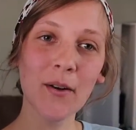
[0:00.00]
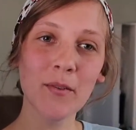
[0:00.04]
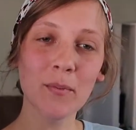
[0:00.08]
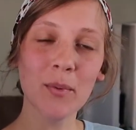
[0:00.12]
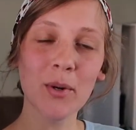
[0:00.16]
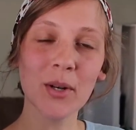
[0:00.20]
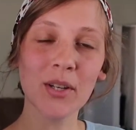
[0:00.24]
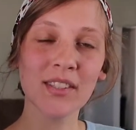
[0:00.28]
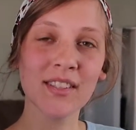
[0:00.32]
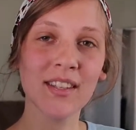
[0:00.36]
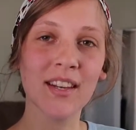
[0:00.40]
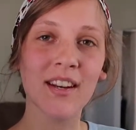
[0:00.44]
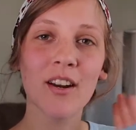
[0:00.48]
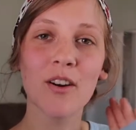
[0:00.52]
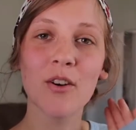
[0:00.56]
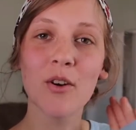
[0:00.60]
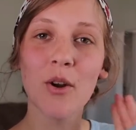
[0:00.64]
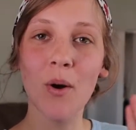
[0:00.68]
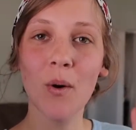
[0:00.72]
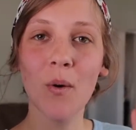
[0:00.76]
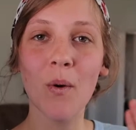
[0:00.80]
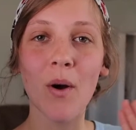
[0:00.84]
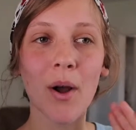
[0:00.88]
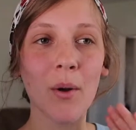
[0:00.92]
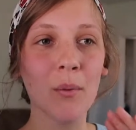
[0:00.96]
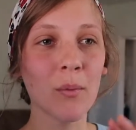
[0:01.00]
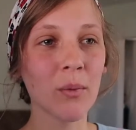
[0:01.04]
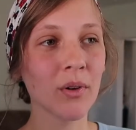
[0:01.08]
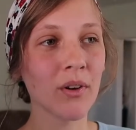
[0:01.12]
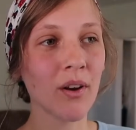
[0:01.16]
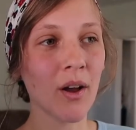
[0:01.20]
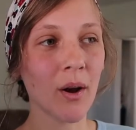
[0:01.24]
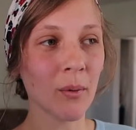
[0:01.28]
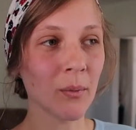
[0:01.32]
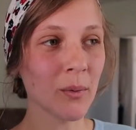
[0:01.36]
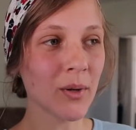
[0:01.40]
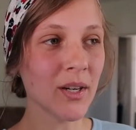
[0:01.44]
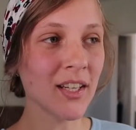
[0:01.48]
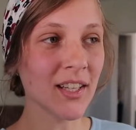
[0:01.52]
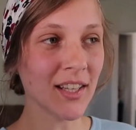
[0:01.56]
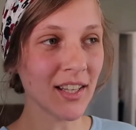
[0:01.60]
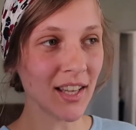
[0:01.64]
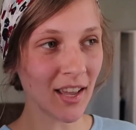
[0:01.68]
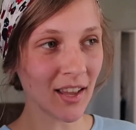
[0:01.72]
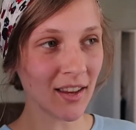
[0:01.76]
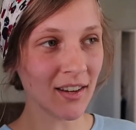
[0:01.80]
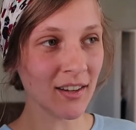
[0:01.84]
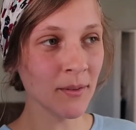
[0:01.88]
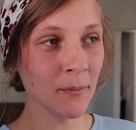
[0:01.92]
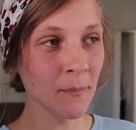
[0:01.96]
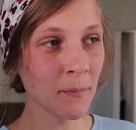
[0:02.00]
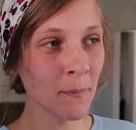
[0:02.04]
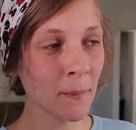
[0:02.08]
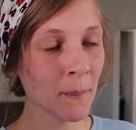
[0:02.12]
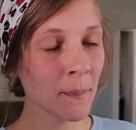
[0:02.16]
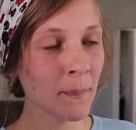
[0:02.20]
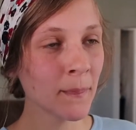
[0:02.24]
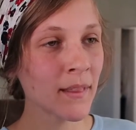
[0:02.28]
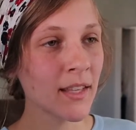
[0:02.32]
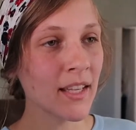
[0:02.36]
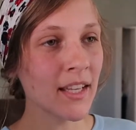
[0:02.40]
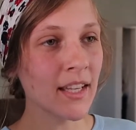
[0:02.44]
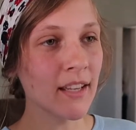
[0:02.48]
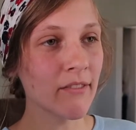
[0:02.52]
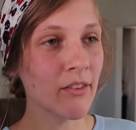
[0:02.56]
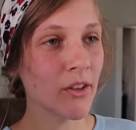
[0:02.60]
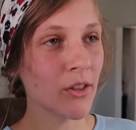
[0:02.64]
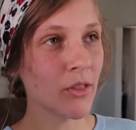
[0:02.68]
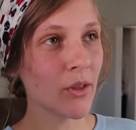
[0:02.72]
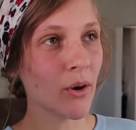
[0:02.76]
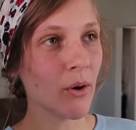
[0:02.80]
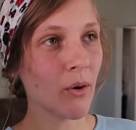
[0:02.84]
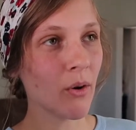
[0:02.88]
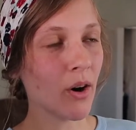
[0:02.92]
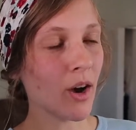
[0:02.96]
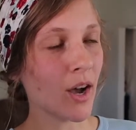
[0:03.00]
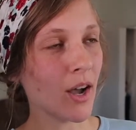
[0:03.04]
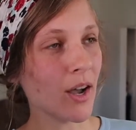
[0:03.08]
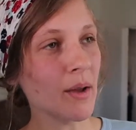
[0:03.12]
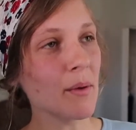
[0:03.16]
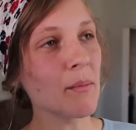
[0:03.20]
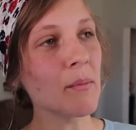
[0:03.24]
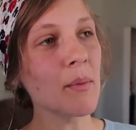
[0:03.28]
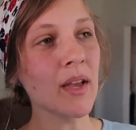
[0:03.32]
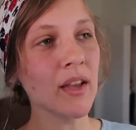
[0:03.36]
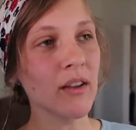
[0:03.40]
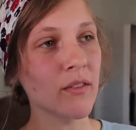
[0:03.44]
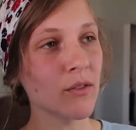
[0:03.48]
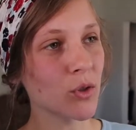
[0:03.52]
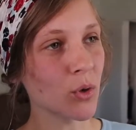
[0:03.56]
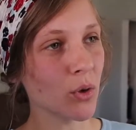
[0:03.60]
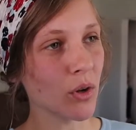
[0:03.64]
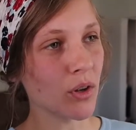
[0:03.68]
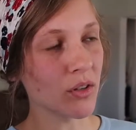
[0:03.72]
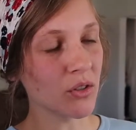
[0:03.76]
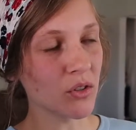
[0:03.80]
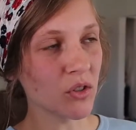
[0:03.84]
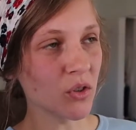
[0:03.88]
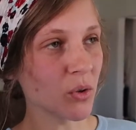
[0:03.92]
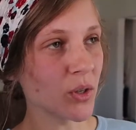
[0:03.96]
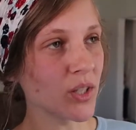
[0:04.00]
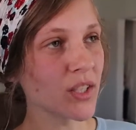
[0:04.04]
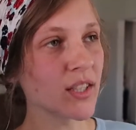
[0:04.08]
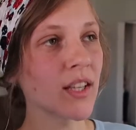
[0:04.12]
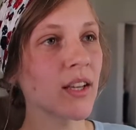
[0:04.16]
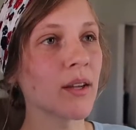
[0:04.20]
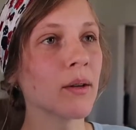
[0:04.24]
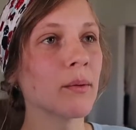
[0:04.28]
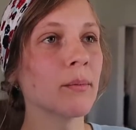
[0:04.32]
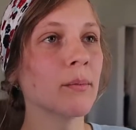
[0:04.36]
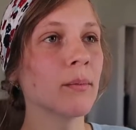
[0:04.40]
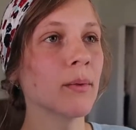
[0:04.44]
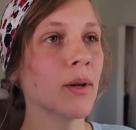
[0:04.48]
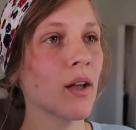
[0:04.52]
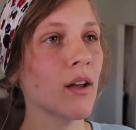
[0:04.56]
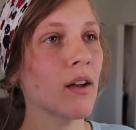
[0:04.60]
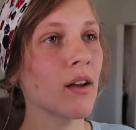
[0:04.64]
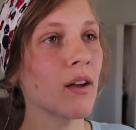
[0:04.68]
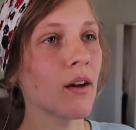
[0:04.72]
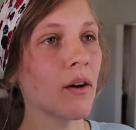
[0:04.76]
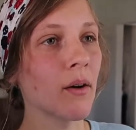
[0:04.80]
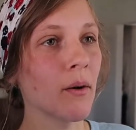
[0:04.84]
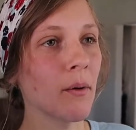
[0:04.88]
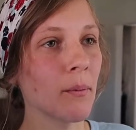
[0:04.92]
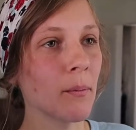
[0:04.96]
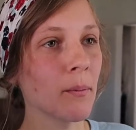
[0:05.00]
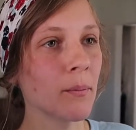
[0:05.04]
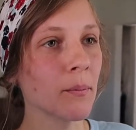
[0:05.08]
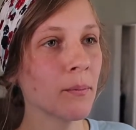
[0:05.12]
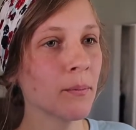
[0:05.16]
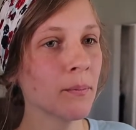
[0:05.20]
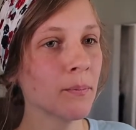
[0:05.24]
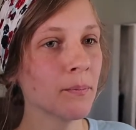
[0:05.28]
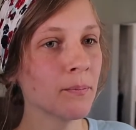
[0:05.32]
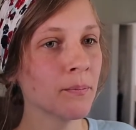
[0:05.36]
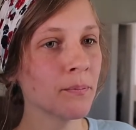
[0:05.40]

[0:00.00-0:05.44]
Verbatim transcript: of books that I know I will not read again, even though I may have enjoyed them. Um,